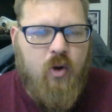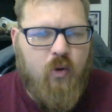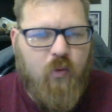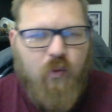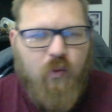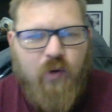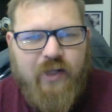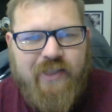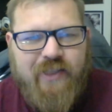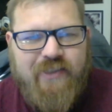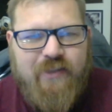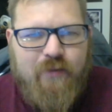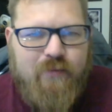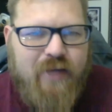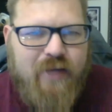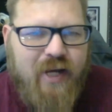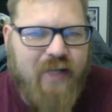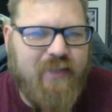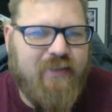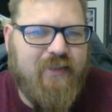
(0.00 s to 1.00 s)
What is up,
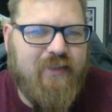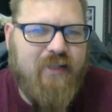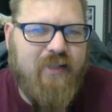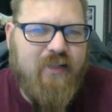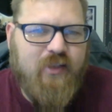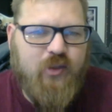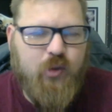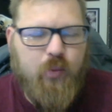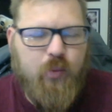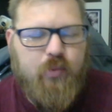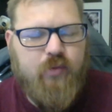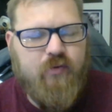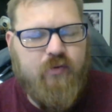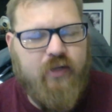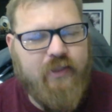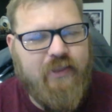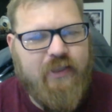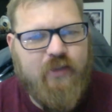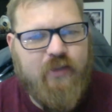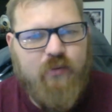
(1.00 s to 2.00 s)
guys? JoPa
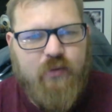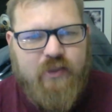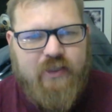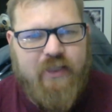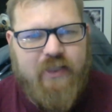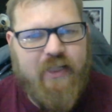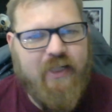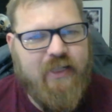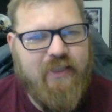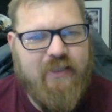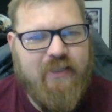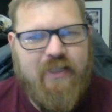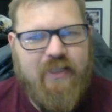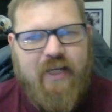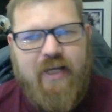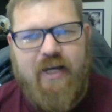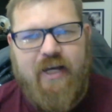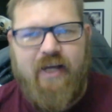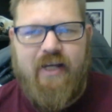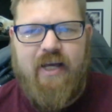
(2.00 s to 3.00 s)
Writes here once again, and
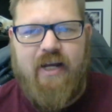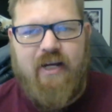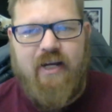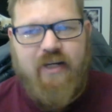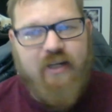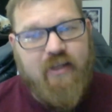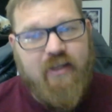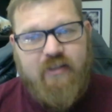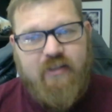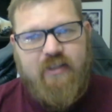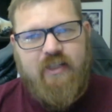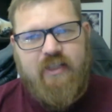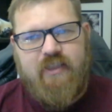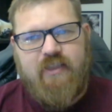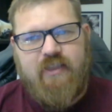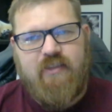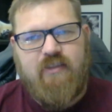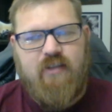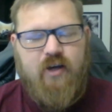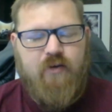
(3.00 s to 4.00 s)
today I got another
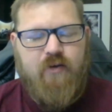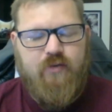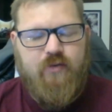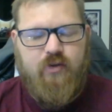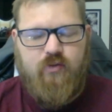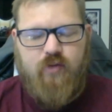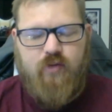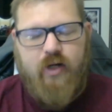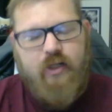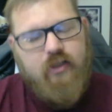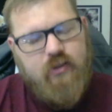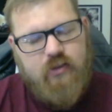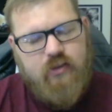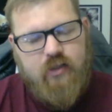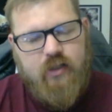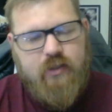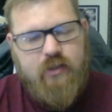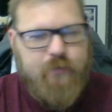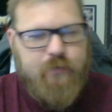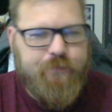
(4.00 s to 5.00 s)
edition of the Writer's
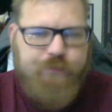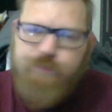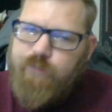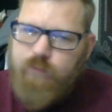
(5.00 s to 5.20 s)
Thoughts.